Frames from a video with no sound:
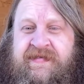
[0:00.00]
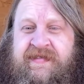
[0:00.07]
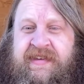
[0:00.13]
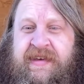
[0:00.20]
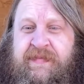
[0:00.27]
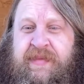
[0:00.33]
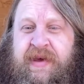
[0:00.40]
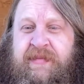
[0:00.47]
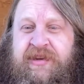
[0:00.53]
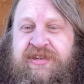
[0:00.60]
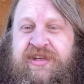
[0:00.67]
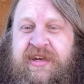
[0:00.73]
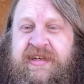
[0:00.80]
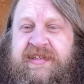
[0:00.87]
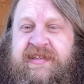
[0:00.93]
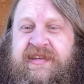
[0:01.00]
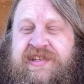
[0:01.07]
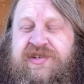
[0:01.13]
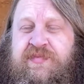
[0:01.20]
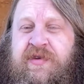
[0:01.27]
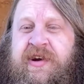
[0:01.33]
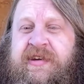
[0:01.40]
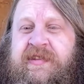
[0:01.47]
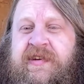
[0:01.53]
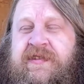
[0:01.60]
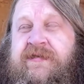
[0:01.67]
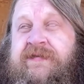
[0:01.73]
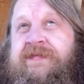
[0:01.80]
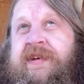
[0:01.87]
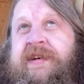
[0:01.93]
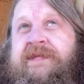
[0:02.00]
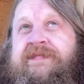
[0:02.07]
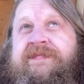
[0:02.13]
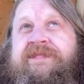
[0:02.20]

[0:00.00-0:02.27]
Get baby chicks this spring, though. Yeah.